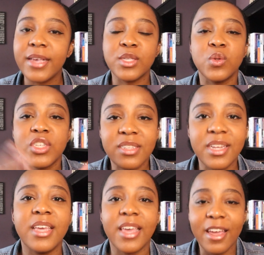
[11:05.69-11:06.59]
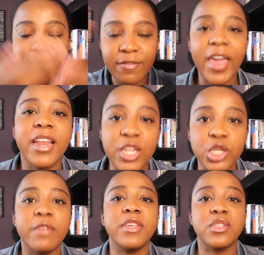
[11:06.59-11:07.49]
So just take advantage
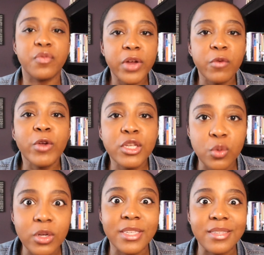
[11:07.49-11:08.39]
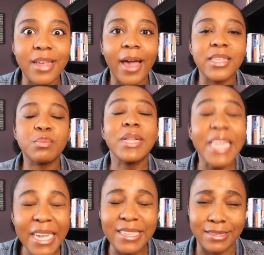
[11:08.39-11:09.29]
of these free resources, guys,
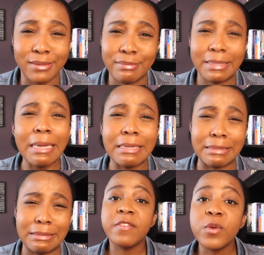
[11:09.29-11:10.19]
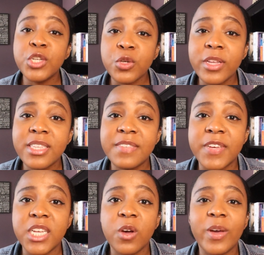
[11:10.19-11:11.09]
please. Please. If you enjoyed this
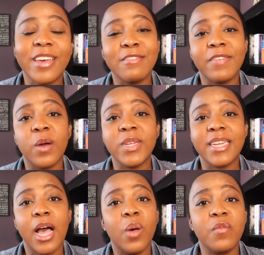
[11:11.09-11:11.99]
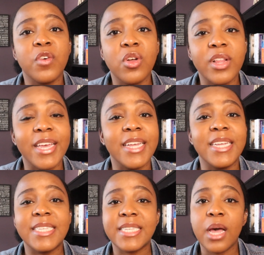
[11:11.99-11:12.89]
video and found it helpful
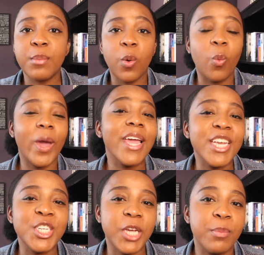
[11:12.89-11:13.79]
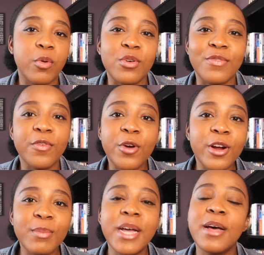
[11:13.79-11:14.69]
in some way, shape, or
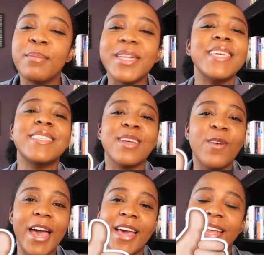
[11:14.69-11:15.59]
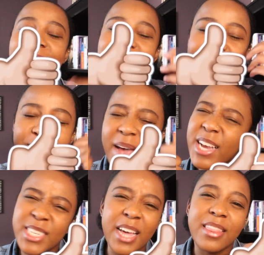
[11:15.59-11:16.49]
form, please go ahead and
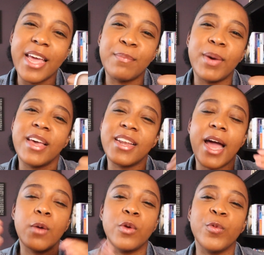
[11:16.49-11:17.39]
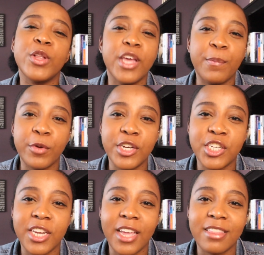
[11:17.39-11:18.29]
smash that like button. I would really
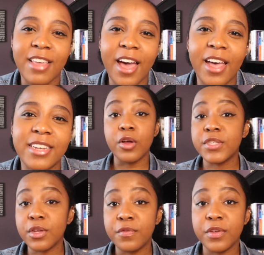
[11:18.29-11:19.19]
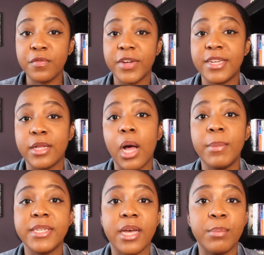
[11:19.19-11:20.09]
appreciate that. Also, feel free to
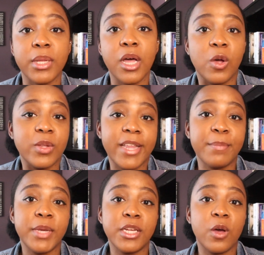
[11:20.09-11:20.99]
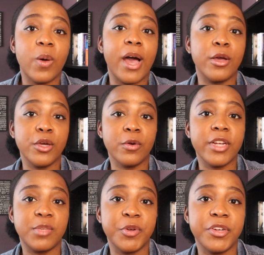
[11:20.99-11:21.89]
comment down below. Let me know how your
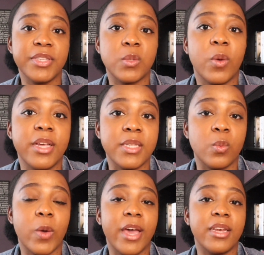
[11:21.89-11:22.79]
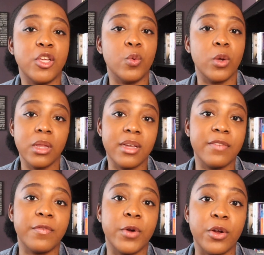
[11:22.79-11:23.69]
experience was when you were looking
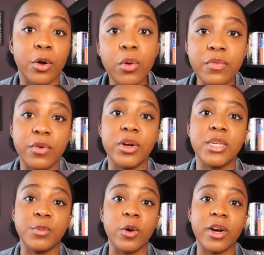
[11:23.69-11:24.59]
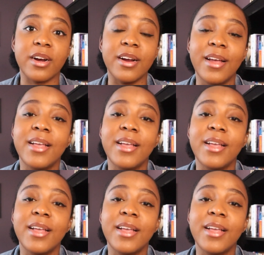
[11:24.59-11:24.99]
for your own Forex broker.